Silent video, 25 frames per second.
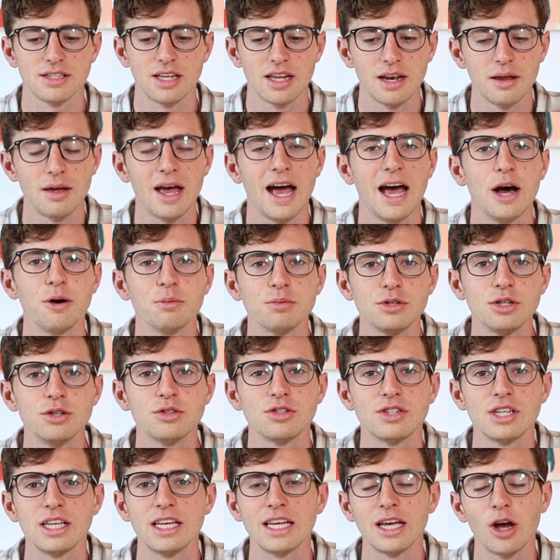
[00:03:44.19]
and it helps you
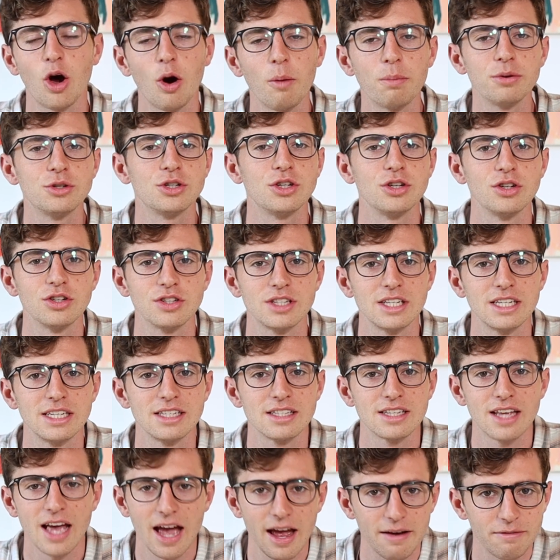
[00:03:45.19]
see
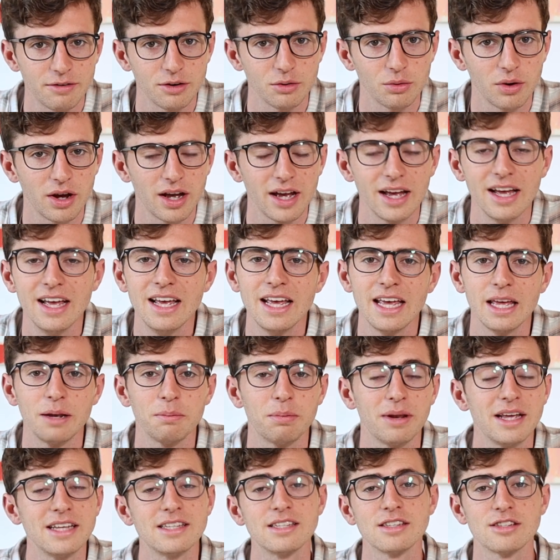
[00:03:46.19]
opportunities everywhere in
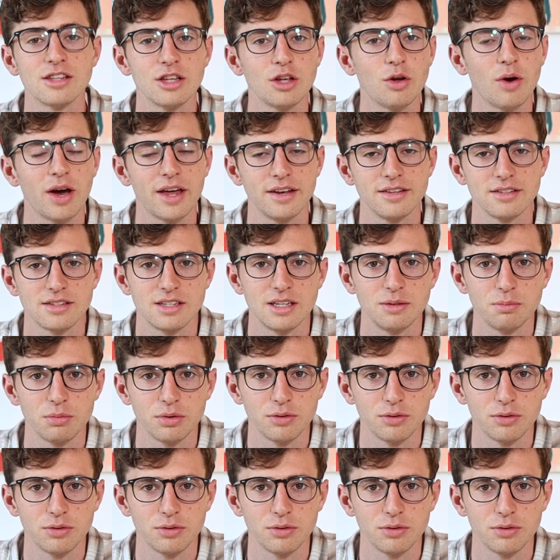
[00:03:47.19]
places that you hadn't seen